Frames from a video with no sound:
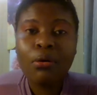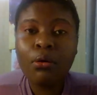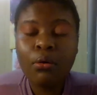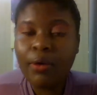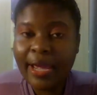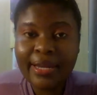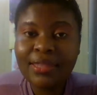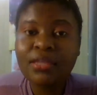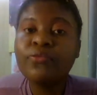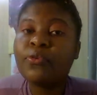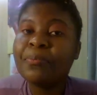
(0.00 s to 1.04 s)
or
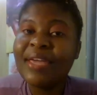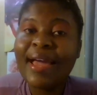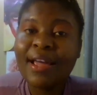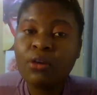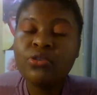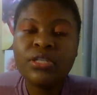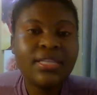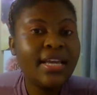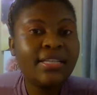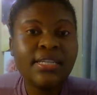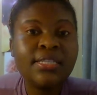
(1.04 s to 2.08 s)
anything from their countries.
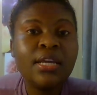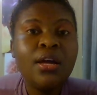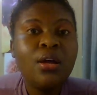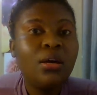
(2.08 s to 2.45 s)
They're just